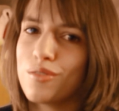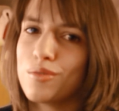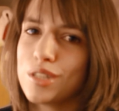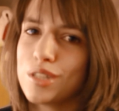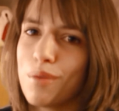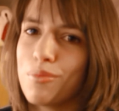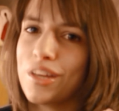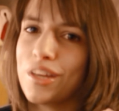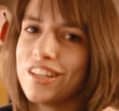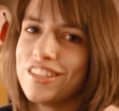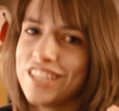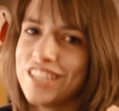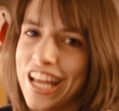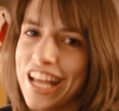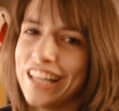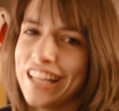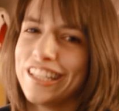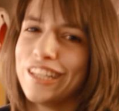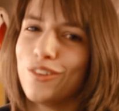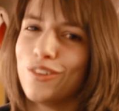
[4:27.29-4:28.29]
something
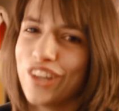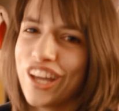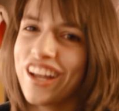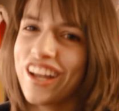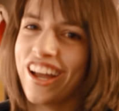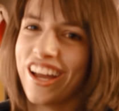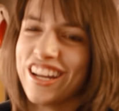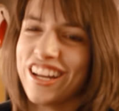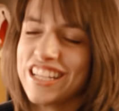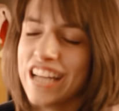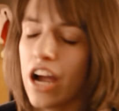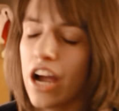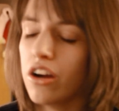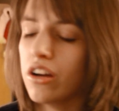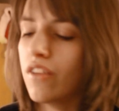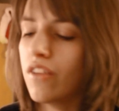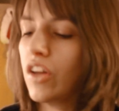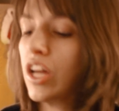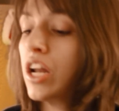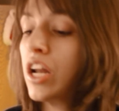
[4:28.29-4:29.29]
daily, you get kind of
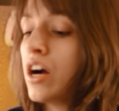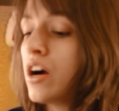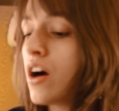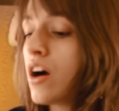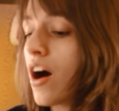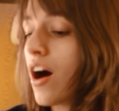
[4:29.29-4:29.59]
tired of it.